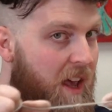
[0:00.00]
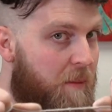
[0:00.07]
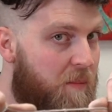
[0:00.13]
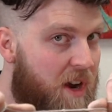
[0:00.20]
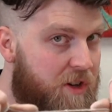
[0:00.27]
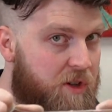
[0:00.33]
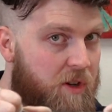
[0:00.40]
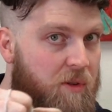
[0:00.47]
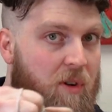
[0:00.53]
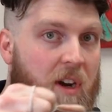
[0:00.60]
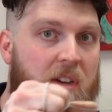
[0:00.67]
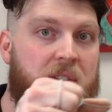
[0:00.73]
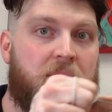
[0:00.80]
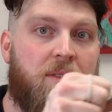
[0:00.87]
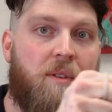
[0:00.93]
and measure
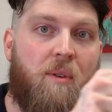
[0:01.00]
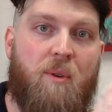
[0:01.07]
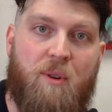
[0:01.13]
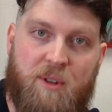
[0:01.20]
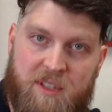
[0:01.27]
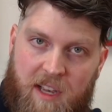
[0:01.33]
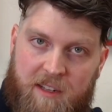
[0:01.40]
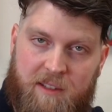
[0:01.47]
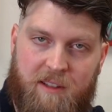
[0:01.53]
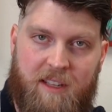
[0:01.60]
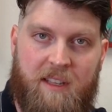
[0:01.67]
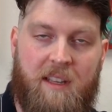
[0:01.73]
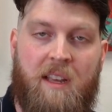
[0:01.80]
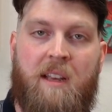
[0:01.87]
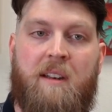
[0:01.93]
across horizontally
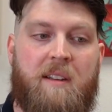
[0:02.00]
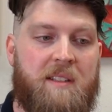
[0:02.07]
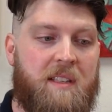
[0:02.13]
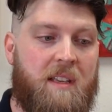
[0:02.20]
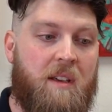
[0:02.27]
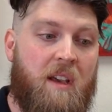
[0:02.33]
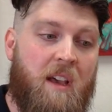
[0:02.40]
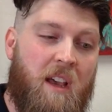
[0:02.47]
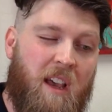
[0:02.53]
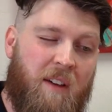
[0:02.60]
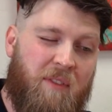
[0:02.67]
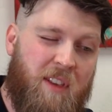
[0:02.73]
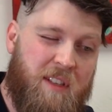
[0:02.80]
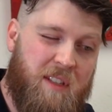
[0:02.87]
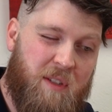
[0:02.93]
to see
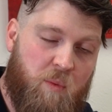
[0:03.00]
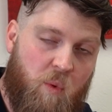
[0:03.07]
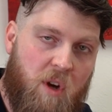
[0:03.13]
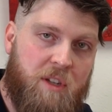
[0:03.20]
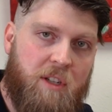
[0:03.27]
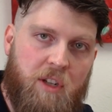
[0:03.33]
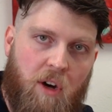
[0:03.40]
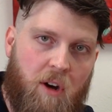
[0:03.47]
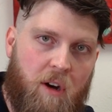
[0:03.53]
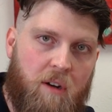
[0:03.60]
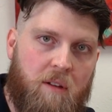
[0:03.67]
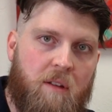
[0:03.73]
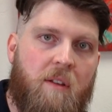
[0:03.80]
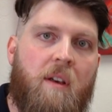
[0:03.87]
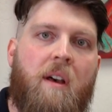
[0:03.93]
if this is 1
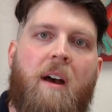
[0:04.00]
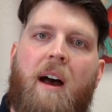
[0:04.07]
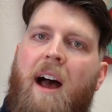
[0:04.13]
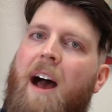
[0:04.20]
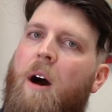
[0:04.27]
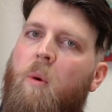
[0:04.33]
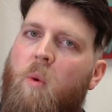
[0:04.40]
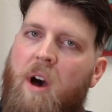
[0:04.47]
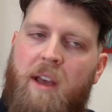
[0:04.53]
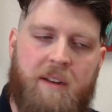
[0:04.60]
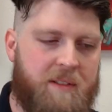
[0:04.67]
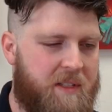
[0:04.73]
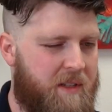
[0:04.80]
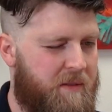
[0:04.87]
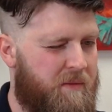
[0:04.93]
tall, how wide
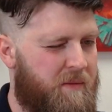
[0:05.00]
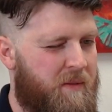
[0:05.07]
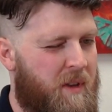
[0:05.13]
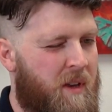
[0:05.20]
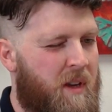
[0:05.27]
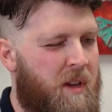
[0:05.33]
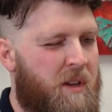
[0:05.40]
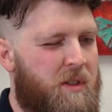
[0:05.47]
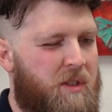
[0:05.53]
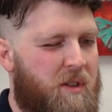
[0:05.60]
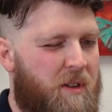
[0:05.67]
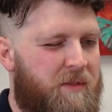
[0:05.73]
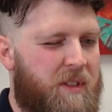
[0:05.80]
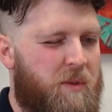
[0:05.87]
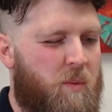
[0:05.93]
is it?
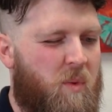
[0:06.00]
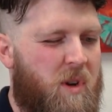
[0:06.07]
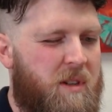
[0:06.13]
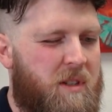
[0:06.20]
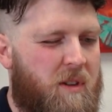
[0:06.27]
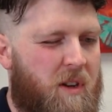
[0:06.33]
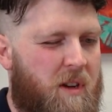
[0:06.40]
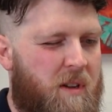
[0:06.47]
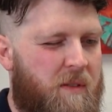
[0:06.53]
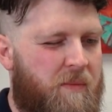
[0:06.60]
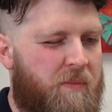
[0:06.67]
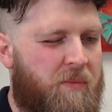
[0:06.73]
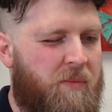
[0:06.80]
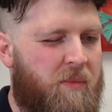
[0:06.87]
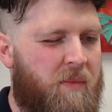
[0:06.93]
So if it's 1 tall,
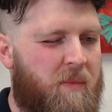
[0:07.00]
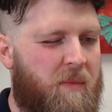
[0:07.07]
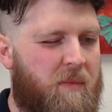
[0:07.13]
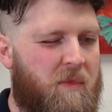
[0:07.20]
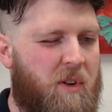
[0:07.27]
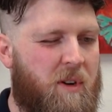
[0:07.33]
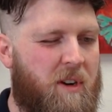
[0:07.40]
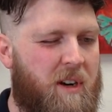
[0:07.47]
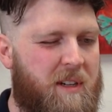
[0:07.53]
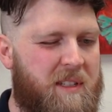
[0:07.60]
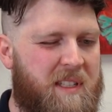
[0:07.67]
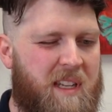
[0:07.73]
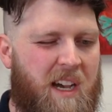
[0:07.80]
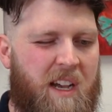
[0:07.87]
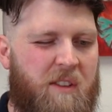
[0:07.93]
turn it on
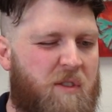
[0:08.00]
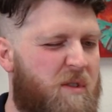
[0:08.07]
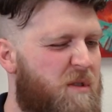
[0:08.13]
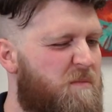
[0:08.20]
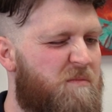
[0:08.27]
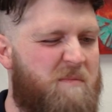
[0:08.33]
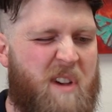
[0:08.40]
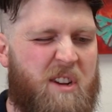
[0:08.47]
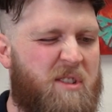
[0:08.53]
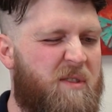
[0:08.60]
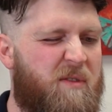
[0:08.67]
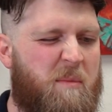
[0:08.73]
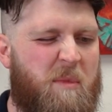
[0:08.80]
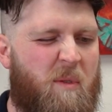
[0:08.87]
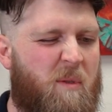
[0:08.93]
its side. You can measure
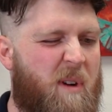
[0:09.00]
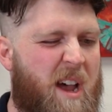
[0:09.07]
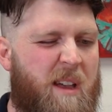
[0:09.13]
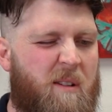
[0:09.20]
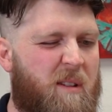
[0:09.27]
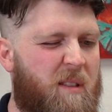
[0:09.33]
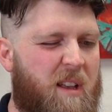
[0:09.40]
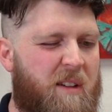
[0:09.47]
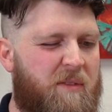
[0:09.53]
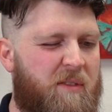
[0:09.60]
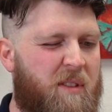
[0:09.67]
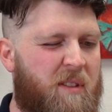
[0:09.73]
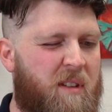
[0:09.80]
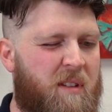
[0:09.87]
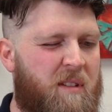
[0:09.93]
from the right or
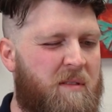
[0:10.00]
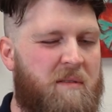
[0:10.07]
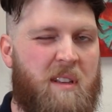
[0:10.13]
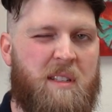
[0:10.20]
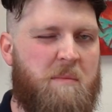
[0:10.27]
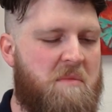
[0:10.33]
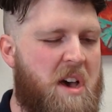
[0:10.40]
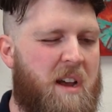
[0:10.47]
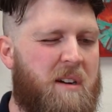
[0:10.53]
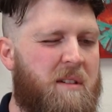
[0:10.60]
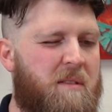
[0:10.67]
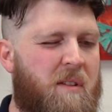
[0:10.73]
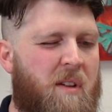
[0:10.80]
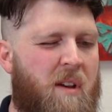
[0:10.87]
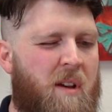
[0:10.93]
left. Doesn't matter.
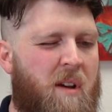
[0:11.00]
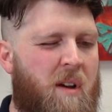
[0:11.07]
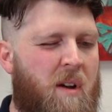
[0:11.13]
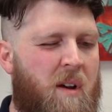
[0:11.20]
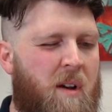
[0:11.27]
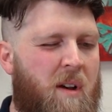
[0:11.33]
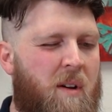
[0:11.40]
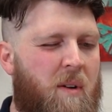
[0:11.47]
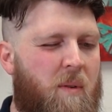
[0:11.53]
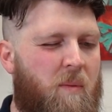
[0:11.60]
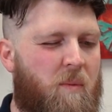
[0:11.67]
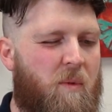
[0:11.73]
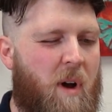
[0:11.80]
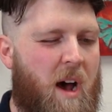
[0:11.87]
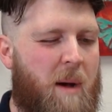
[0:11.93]

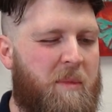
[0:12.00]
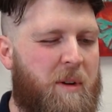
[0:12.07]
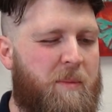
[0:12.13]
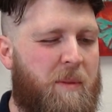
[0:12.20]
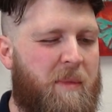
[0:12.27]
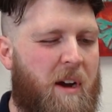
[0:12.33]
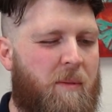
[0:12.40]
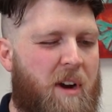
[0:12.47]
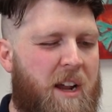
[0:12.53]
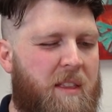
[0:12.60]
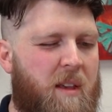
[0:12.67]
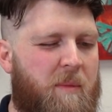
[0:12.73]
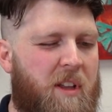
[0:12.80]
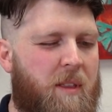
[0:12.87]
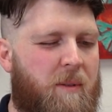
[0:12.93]
I'm gonna put my right
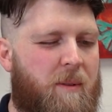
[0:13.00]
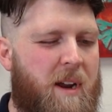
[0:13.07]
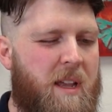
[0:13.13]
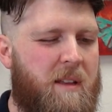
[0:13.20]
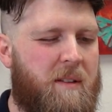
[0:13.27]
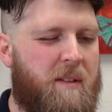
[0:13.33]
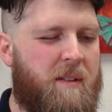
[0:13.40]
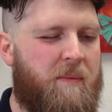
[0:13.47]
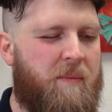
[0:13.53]
thumb on the right.